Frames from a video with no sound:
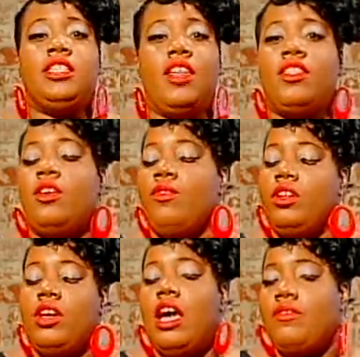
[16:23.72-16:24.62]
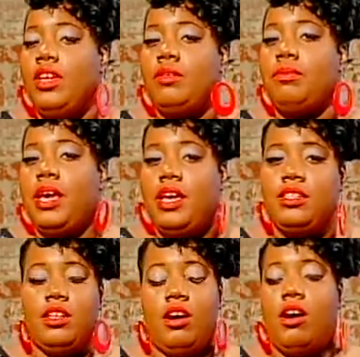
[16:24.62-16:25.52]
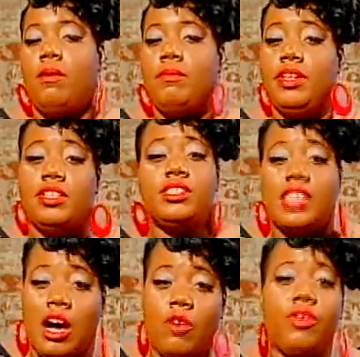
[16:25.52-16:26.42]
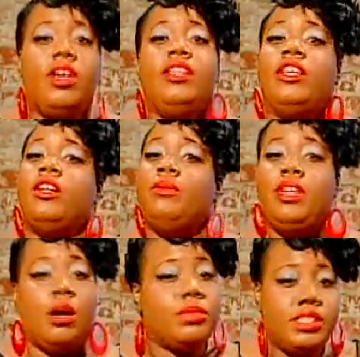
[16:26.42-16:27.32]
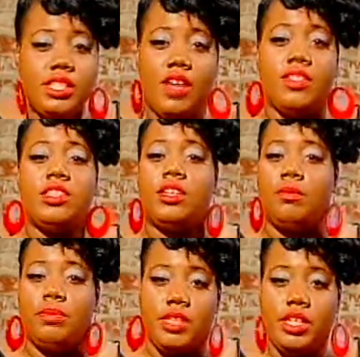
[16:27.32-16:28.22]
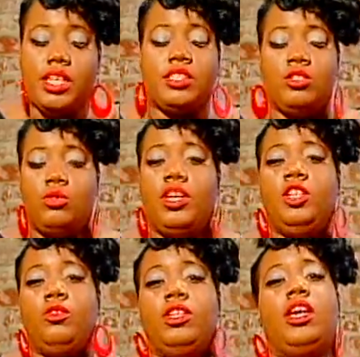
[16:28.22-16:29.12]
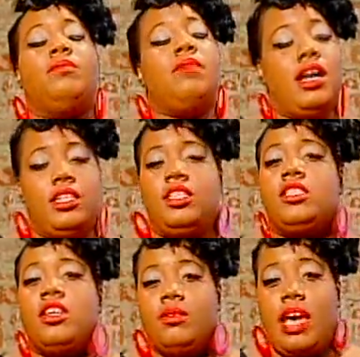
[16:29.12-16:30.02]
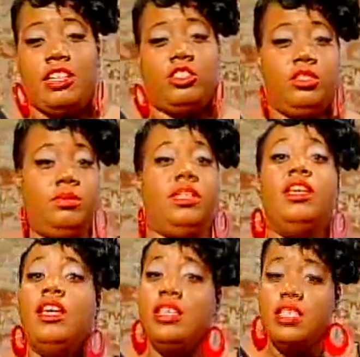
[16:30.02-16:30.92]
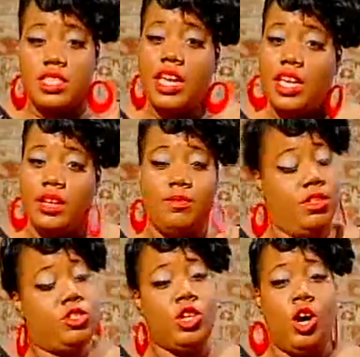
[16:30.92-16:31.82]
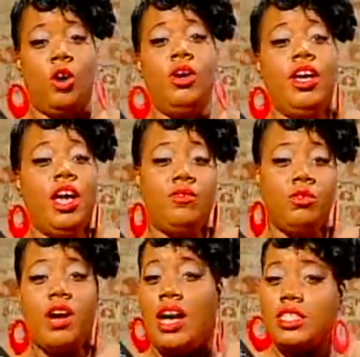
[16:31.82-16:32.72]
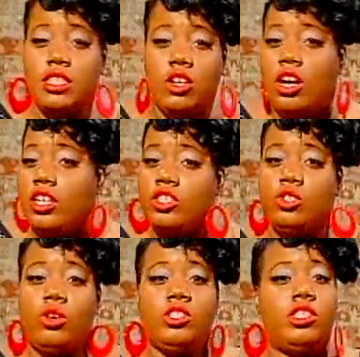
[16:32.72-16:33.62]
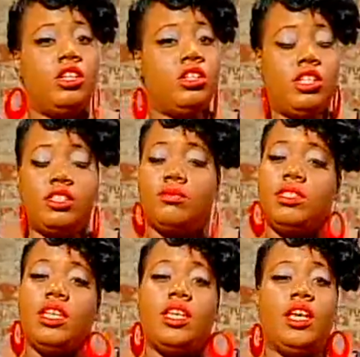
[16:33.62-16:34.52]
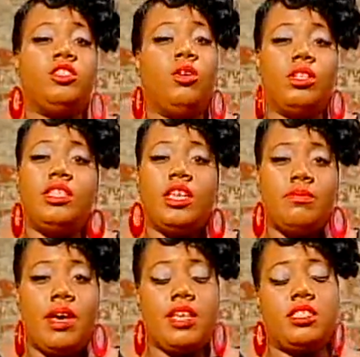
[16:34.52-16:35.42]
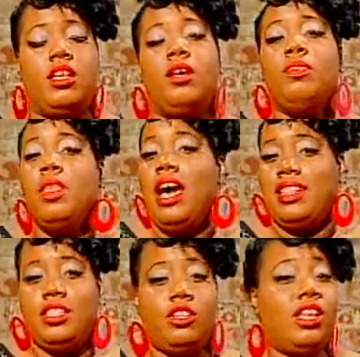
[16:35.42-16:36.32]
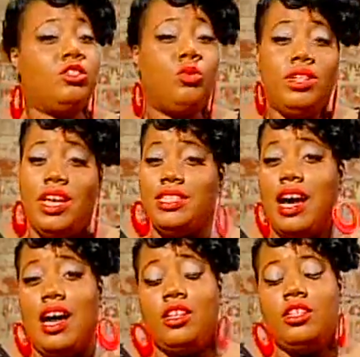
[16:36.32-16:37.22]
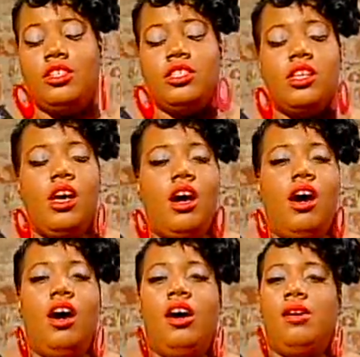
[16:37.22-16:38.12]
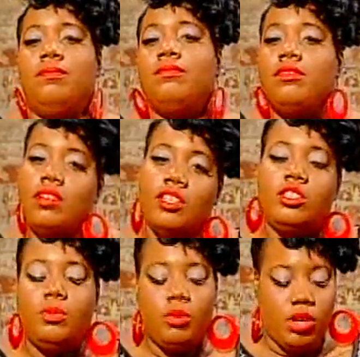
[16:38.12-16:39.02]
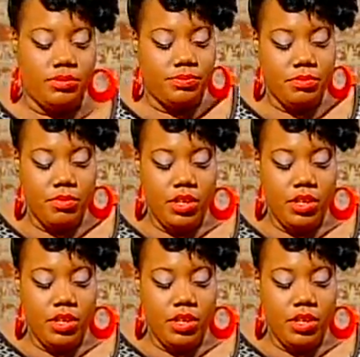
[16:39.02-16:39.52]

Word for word: get together. They're real heavy in band in the South. They're going to be coming together to compete like they do annually, and Monica is going to actually be singing. So if you guys are in Georgia, get some tickets. Go to Ticketmaster. I think they're like $28. And support.